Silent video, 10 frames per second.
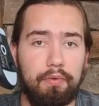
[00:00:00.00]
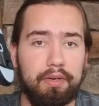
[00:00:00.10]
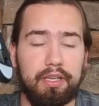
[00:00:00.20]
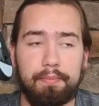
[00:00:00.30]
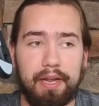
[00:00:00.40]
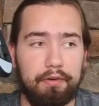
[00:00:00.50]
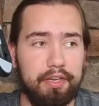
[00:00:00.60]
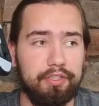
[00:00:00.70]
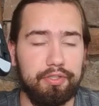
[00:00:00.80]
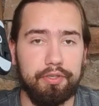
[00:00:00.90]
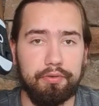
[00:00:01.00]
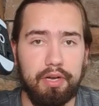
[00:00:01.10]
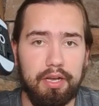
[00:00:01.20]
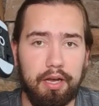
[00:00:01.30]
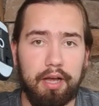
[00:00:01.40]
when comparing to
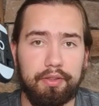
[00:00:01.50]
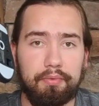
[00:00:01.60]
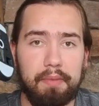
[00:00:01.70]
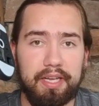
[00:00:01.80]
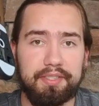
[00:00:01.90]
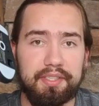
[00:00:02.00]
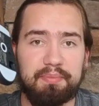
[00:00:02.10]
other mice,